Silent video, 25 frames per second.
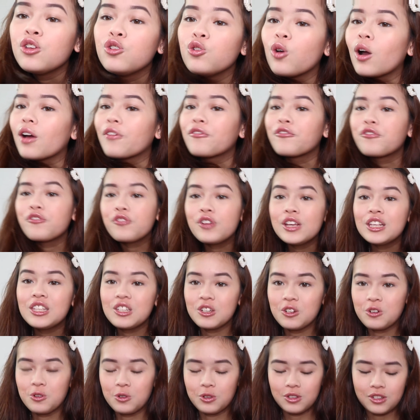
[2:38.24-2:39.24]
you are free
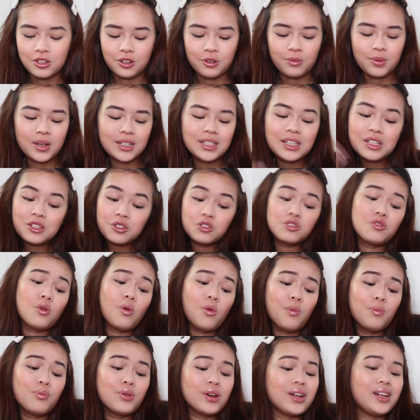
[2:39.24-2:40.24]
to do so because it's
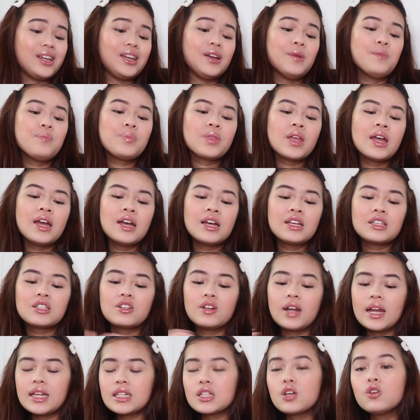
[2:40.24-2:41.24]
so pretty.
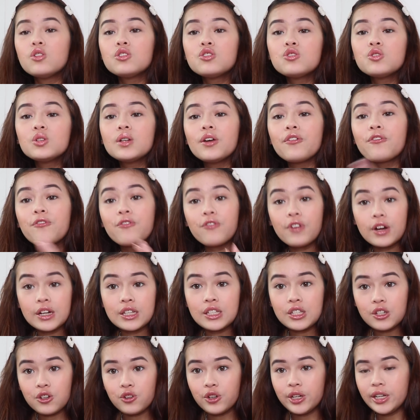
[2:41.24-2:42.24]
So let's go to the
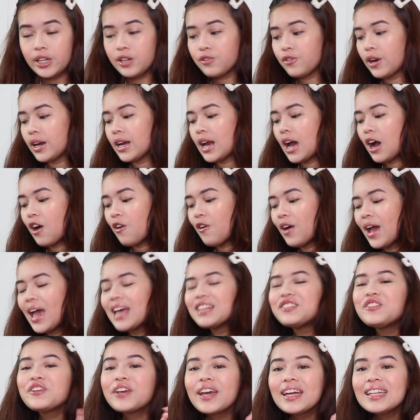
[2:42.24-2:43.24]
first screen right now.
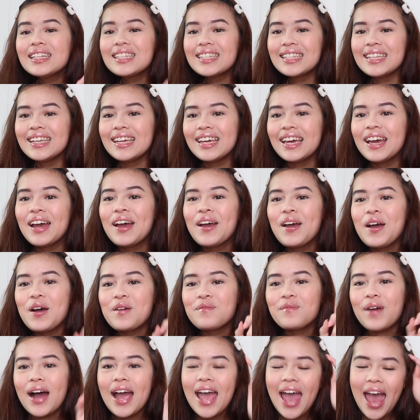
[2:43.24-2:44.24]
As you can see,
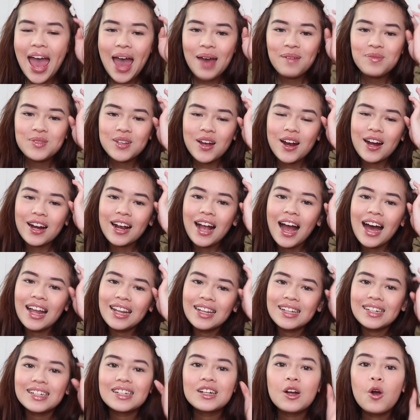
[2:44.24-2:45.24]
my apps are
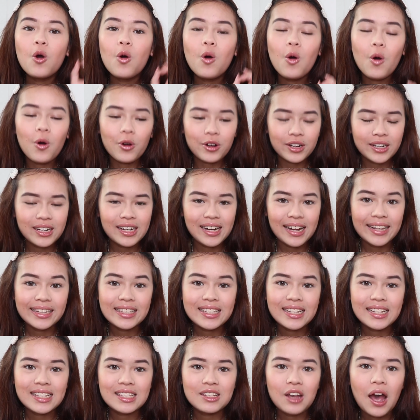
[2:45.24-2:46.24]
color
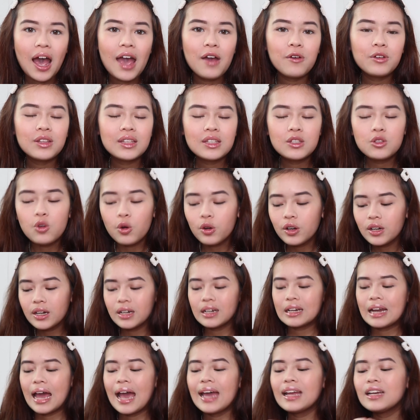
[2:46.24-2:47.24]
coordinated. So I
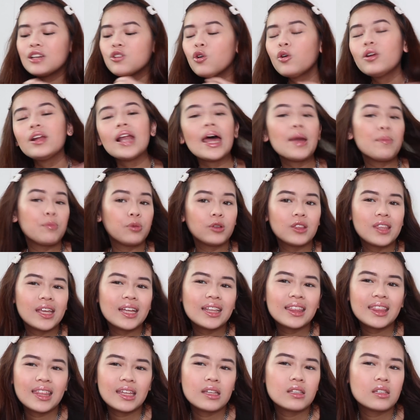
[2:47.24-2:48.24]
don't like
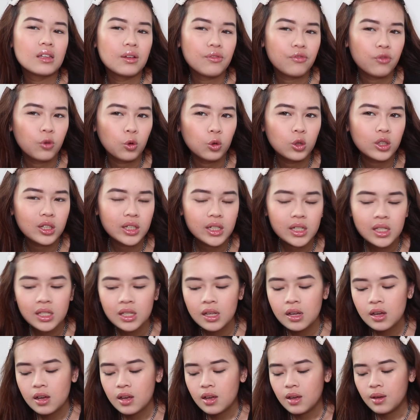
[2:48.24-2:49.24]
putting things in
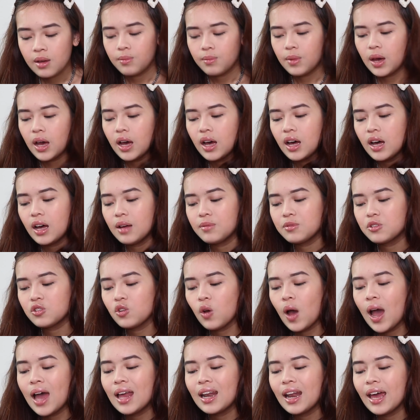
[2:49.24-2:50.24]
folders.
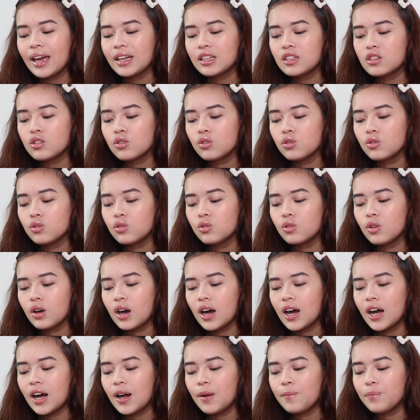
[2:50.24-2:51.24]
So I like to
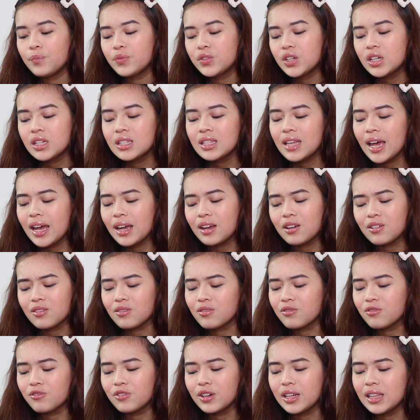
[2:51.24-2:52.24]
just like
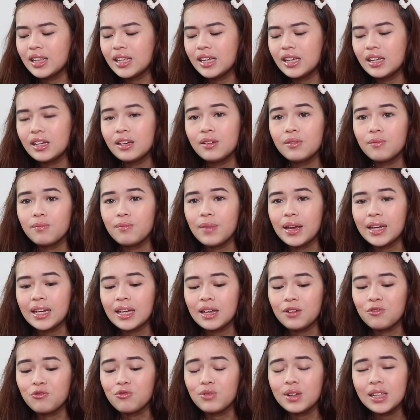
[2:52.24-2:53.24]
really
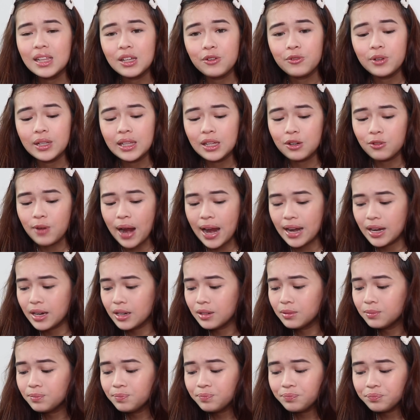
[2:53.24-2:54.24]
make it really, really
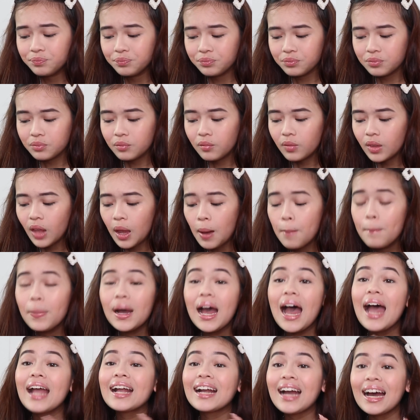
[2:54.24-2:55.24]
random.
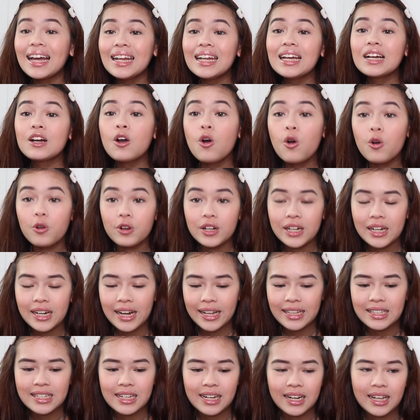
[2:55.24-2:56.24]
But I color
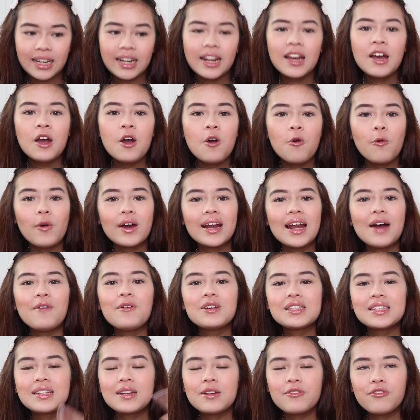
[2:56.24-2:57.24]
coordinated it when I
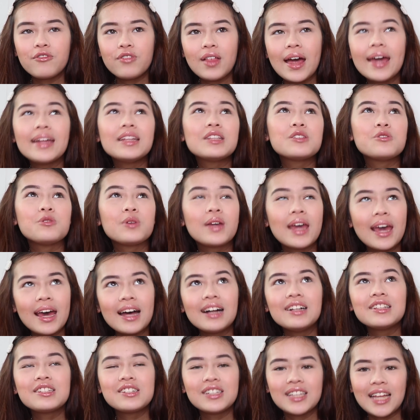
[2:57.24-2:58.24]
was in the flight to
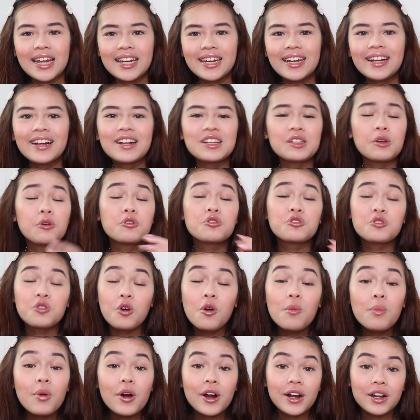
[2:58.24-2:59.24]
KL to London because I was
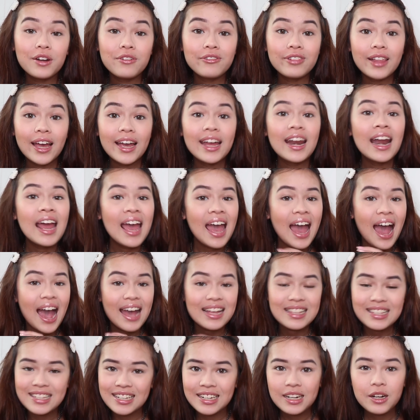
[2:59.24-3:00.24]
so bored in the flight.
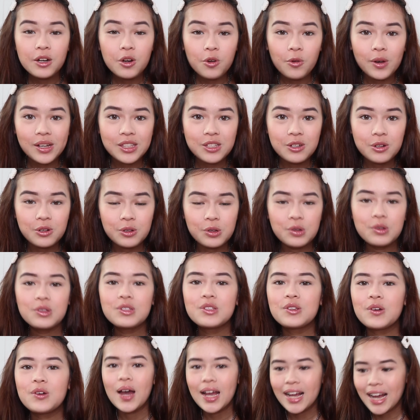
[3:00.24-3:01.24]
I didn't know what to do,
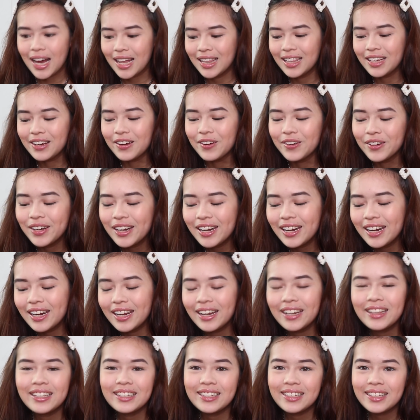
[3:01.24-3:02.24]
I color
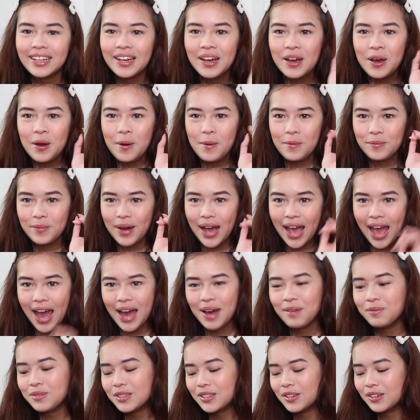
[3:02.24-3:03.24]
coordinated my
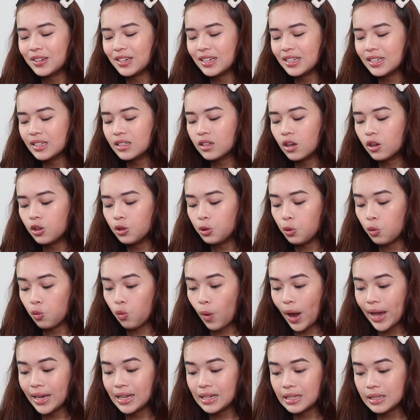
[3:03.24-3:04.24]
apps. So this is all the
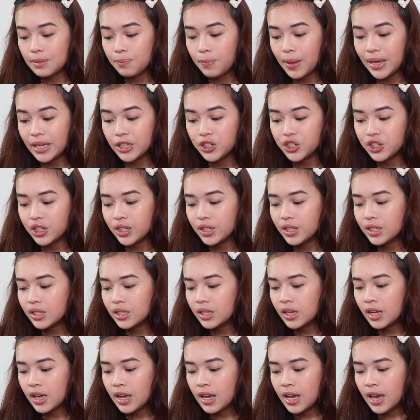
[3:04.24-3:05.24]
white
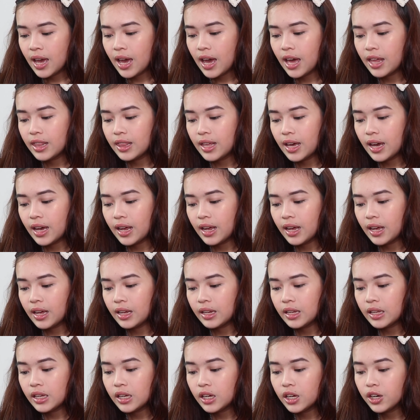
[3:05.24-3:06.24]
pages. And
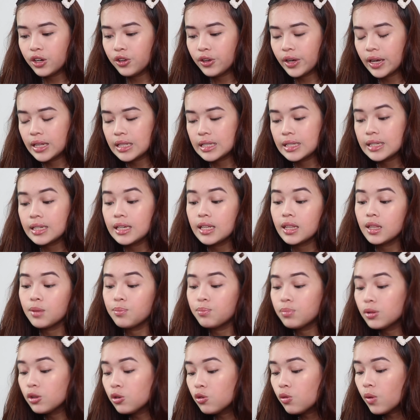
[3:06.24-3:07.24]
then here you can see the
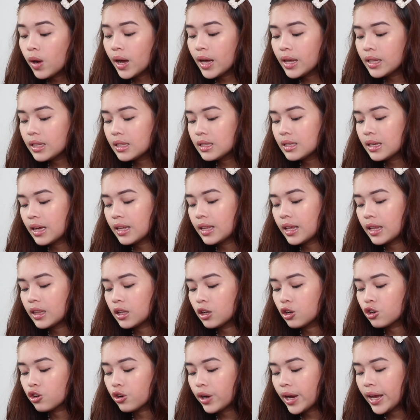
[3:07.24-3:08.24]
blue ones and then
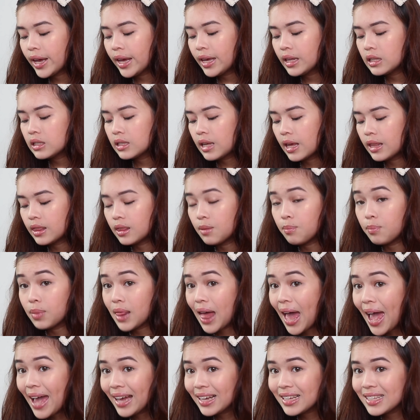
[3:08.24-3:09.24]
the grays and the
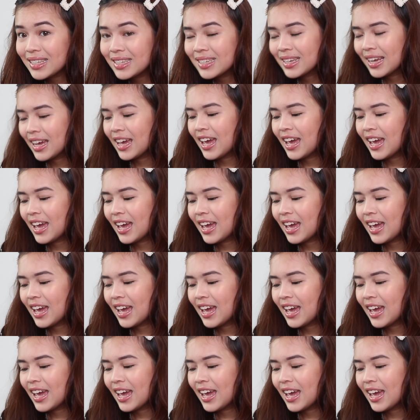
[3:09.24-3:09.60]
blacks.